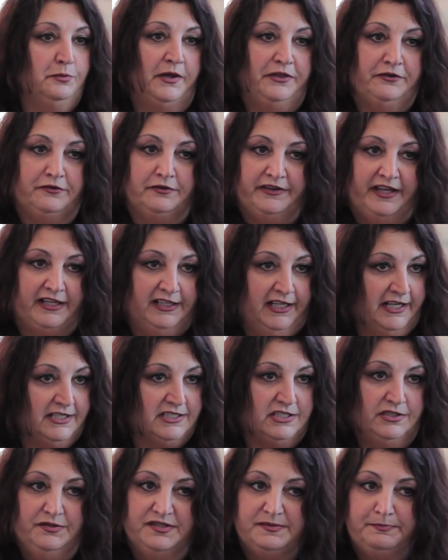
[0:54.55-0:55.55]
whether they
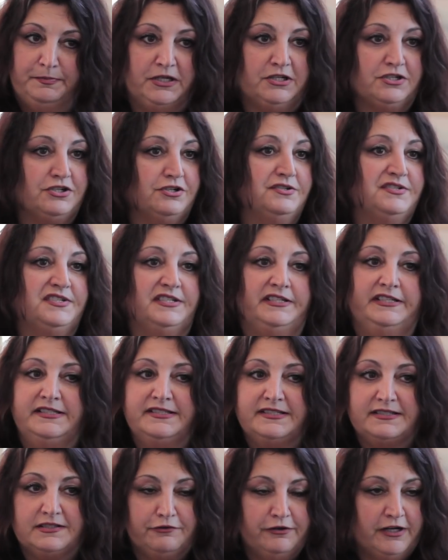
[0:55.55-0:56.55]
like to use pictures and
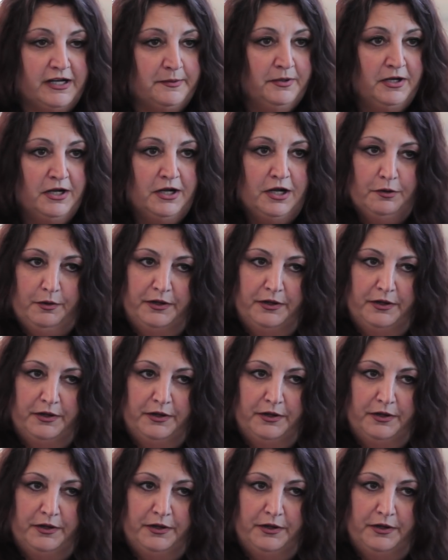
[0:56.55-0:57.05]
Instagram,